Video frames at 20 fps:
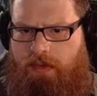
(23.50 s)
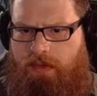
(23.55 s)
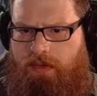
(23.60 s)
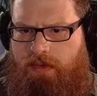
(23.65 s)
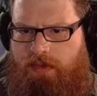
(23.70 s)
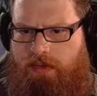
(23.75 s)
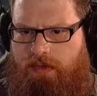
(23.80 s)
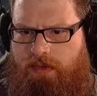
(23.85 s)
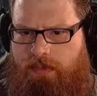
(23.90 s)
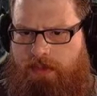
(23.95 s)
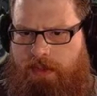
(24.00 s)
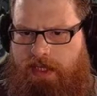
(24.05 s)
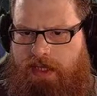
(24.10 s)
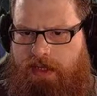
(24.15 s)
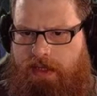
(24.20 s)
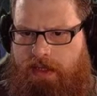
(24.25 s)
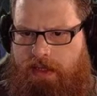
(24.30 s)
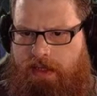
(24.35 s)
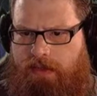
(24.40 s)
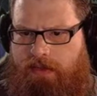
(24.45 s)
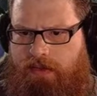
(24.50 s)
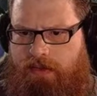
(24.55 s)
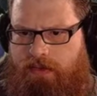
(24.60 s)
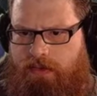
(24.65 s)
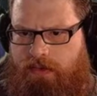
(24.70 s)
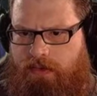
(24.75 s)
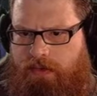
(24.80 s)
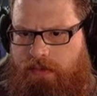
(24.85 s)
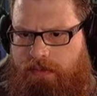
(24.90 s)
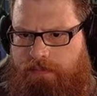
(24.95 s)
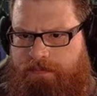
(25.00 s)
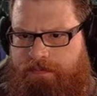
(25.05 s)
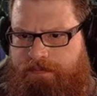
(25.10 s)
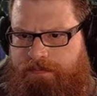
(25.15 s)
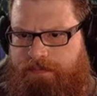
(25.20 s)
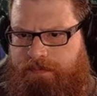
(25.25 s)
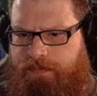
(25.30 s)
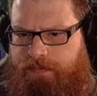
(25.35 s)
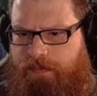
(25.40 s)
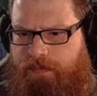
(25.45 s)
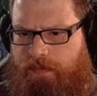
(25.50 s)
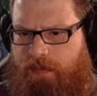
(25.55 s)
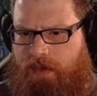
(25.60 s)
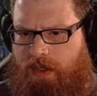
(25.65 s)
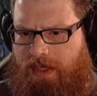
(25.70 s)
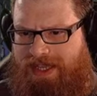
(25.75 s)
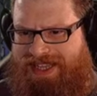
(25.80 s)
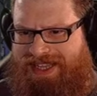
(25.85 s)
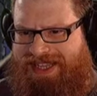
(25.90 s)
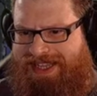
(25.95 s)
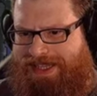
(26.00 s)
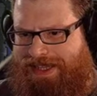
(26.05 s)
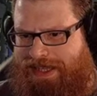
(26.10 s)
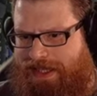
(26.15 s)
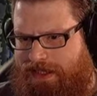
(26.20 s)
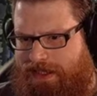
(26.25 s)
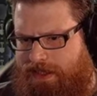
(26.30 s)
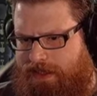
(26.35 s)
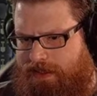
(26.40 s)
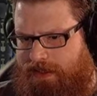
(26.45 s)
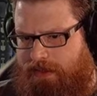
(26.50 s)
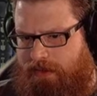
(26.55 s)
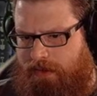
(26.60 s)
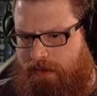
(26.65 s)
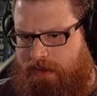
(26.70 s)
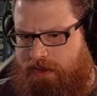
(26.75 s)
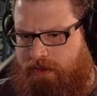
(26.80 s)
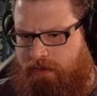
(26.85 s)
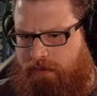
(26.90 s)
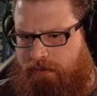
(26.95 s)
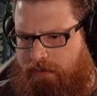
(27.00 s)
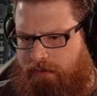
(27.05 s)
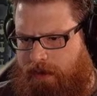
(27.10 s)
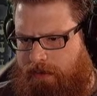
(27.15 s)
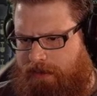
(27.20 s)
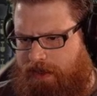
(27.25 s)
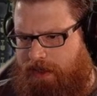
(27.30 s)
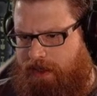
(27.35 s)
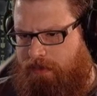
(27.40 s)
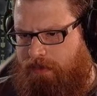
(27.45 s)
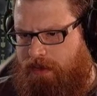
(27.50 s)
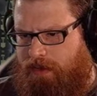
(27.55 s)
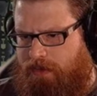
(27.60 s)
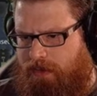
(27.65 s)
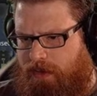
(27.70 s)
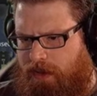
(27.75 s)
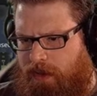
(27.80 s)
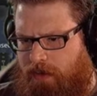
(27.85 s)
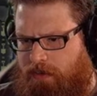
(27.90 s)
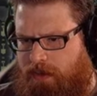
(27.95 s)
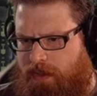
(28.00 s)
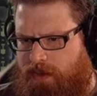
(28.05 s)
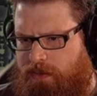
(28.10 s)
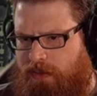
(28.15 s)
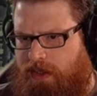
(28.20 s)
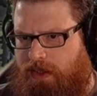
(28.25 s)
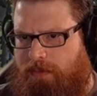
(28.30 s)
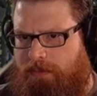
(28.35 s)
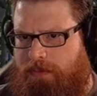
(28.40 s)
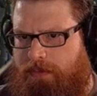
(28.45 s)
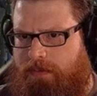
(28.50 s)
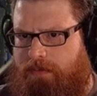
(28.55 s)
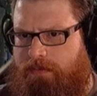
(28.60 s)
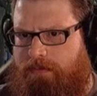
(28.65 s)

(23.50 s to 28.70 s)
So we'll get that done. I'd like to dig all this crap down whilst we're going as well, but